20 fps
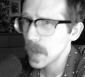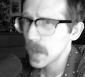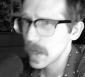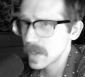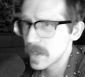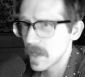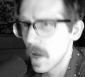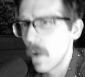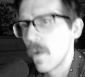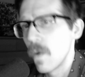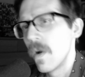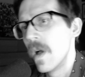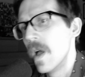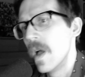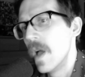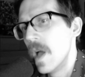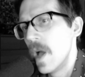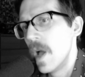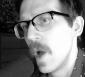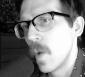So
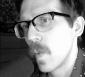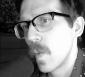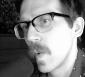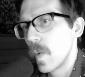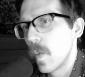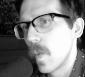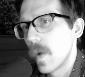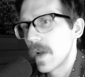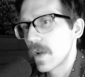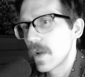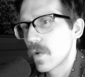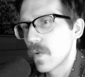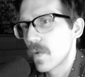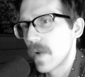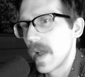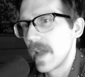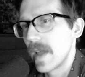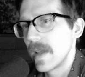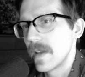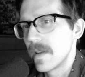we want to
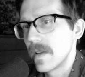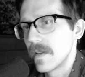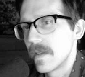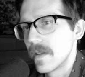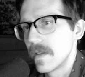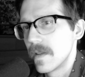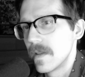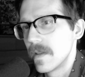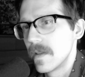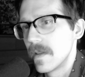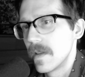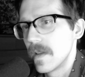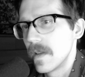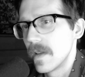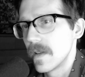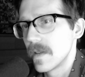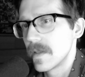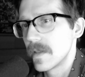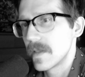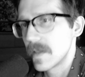create
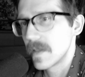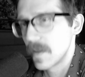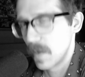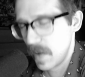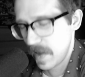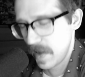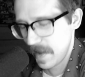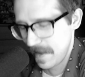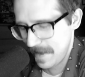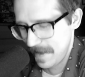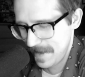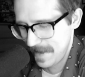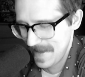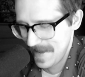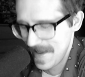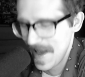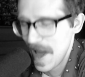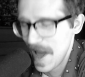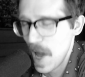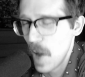this.
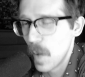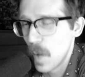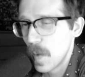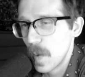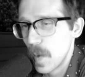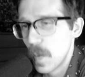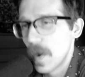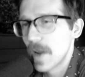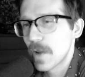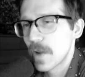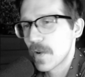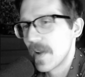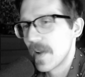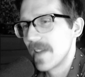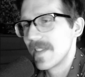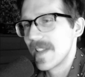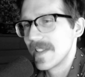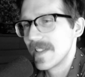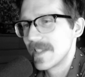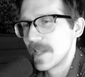We want to
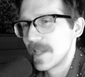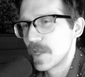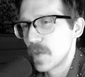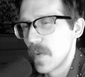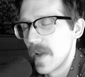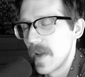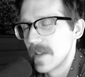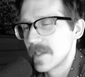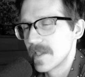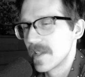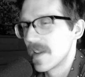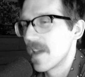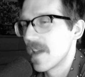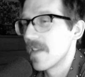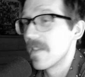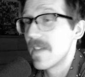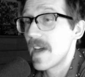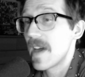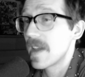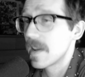create that situation,
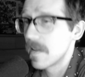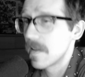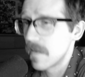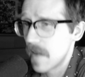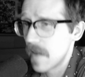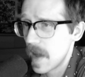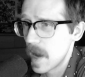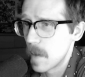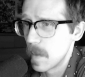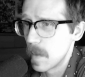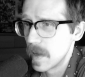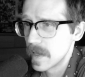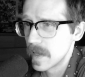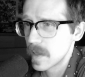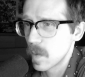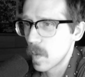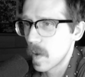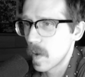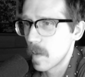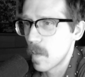that environment
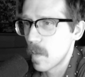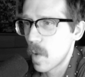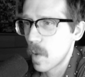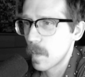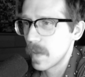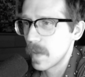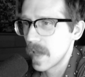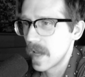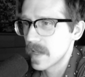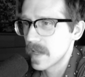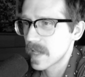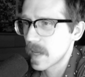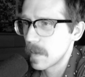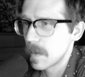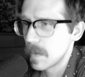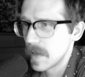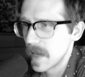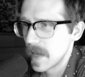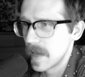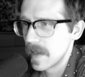where more players can
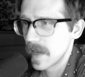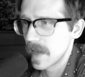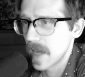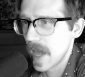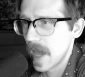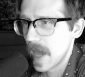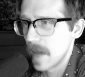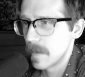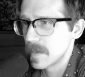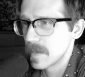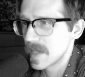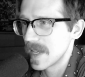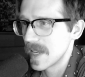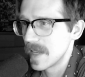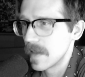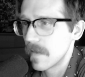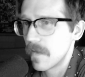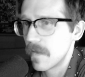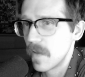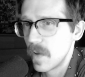play the games
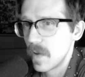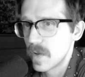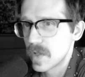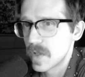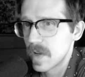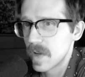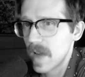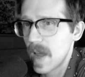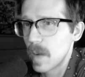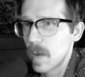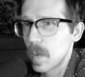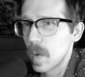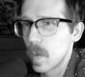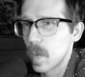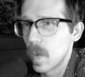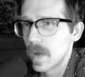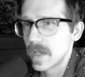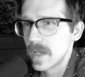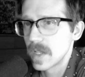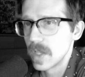in the future, and we
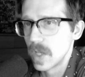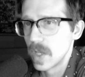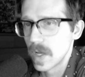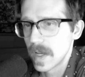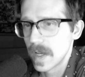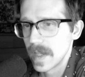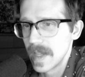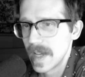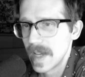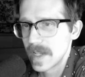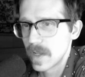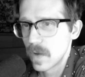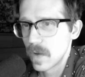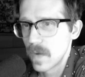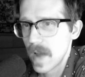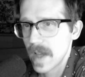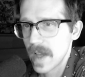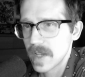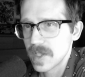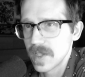want to look in that
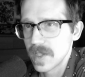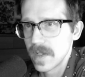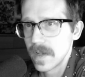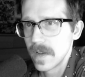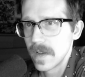direction.